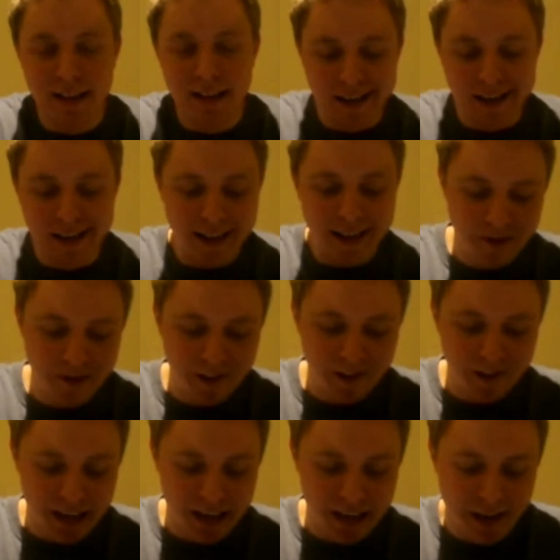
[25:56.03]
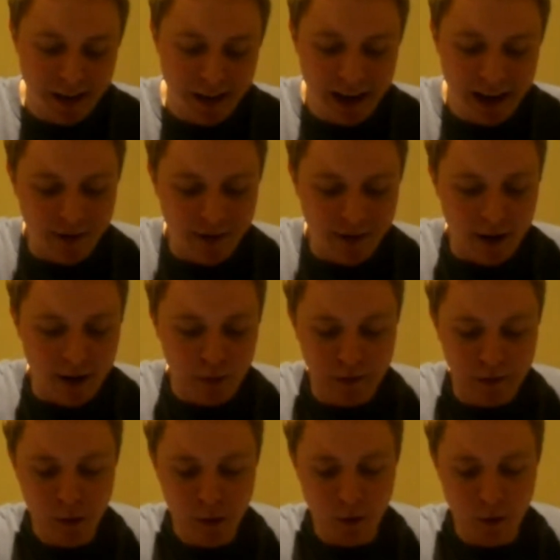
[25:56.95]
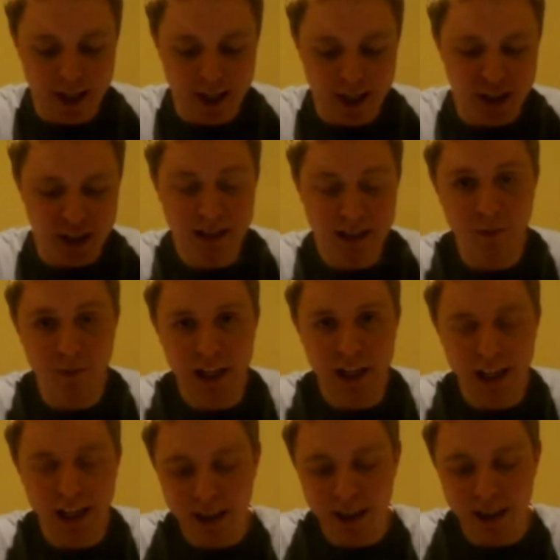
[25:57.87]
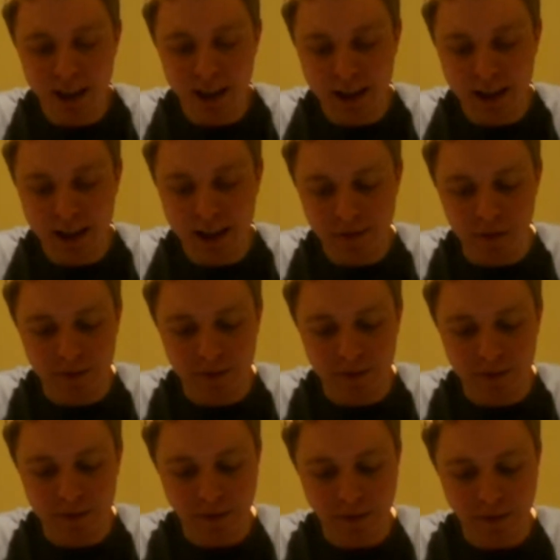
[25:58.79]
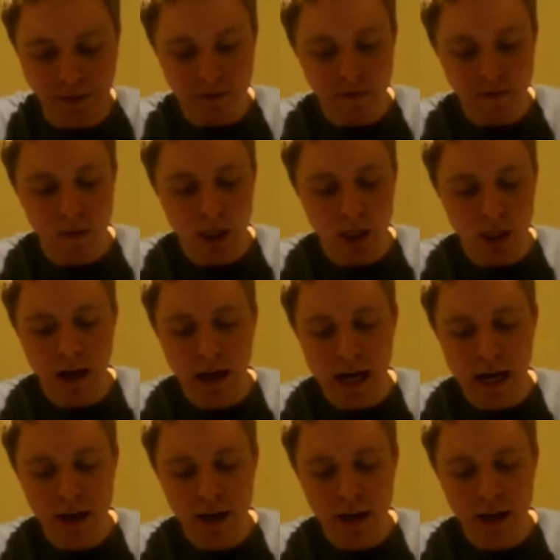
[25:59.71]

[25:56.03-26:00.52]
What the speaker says: I forgive that run. Before that, she had some really nice form at